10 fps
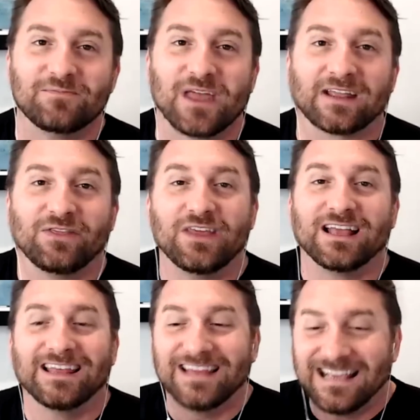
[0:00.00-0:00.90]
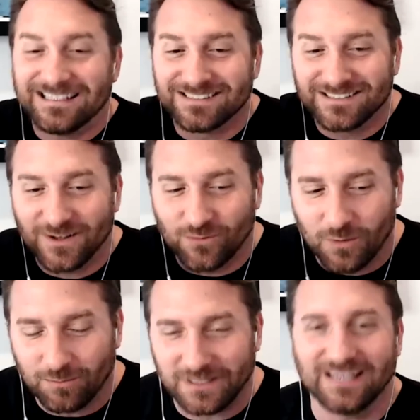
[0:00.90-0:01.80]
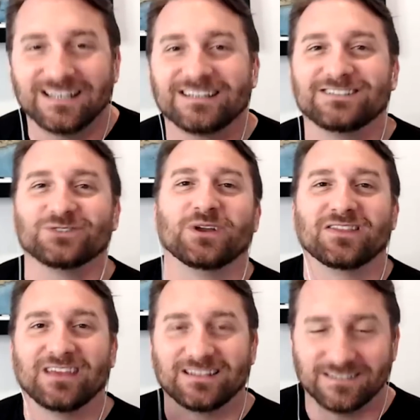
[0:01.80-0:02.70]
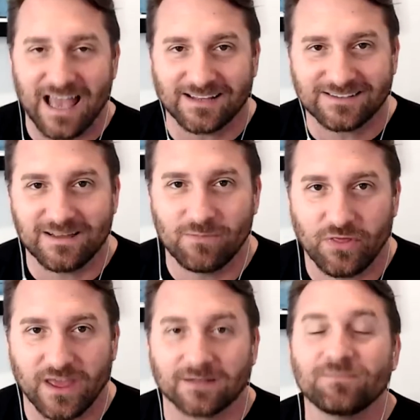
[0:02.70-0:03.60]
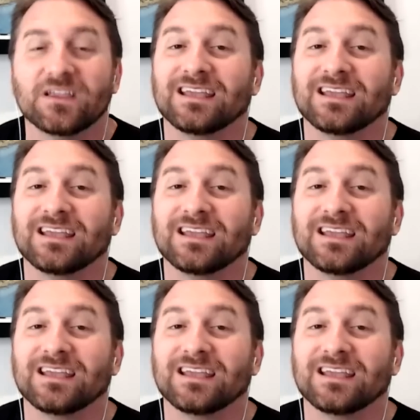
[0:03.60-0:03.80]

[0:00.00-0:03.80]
Like he is repeatedly doing the exact same thing.